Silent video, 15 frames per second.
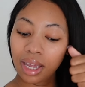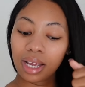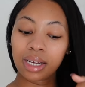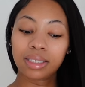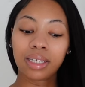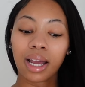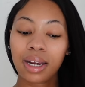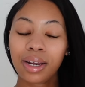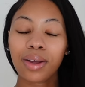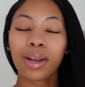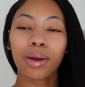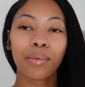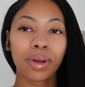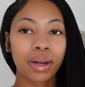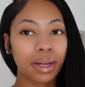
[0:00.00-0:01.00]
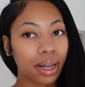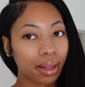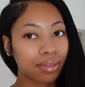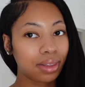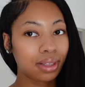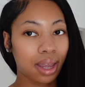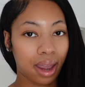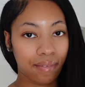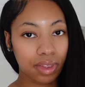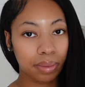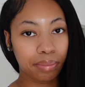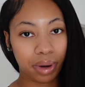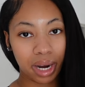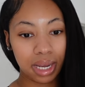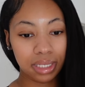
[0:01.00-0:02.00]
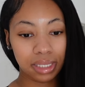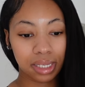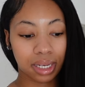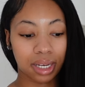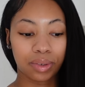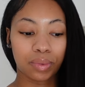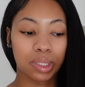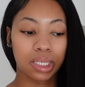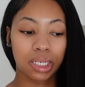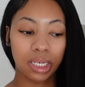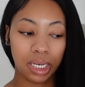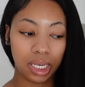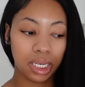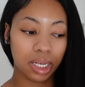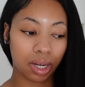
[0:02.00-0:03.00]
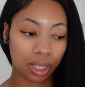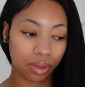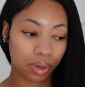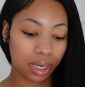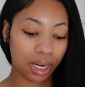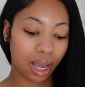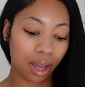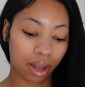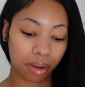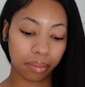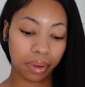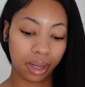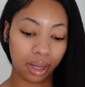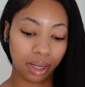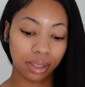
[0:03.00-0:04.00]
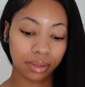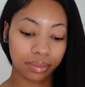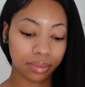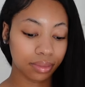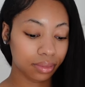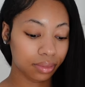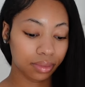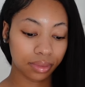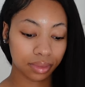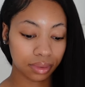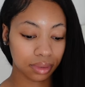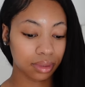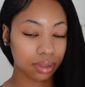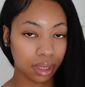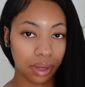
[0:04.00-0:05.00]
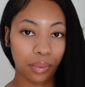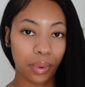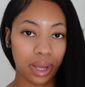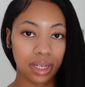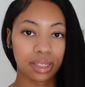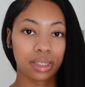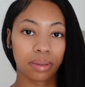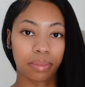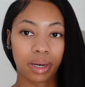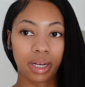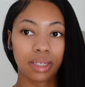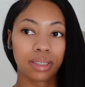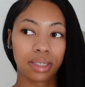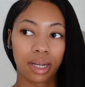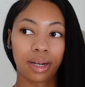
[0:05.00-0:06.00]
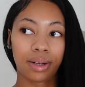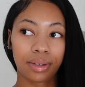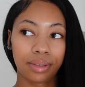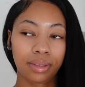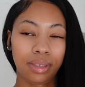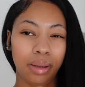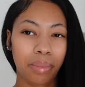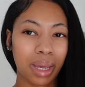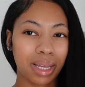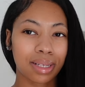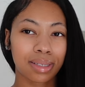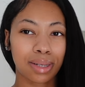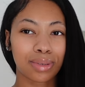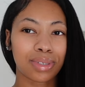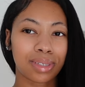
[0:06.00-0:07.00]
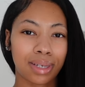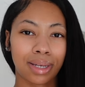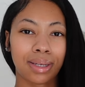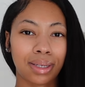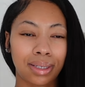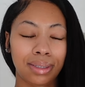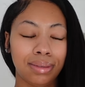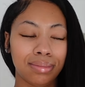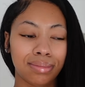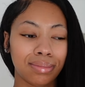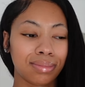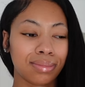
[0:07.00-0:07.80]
Cause I know they wanna have the braids looking really neat all the way down, but it weighs the braids down and make it so sticky.